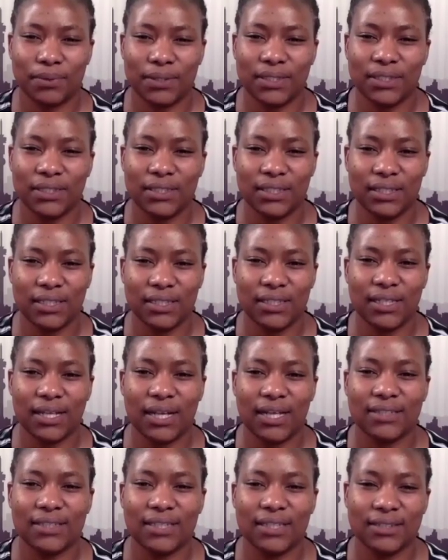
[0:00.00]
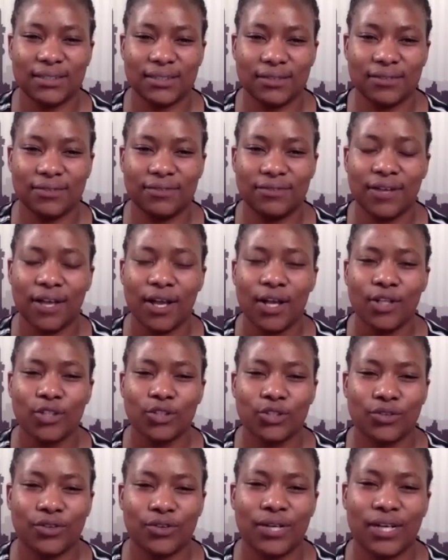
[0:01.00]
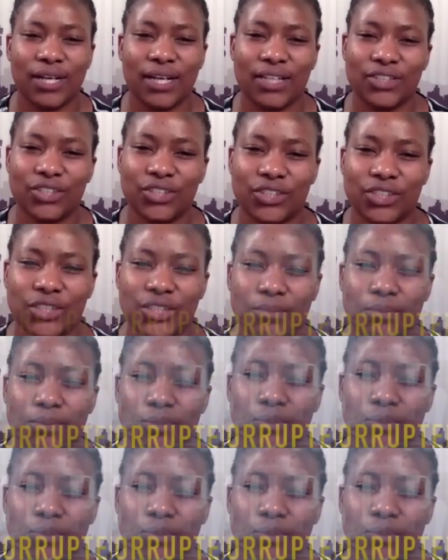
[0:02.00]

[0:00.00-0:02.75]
been inattentive to the relationship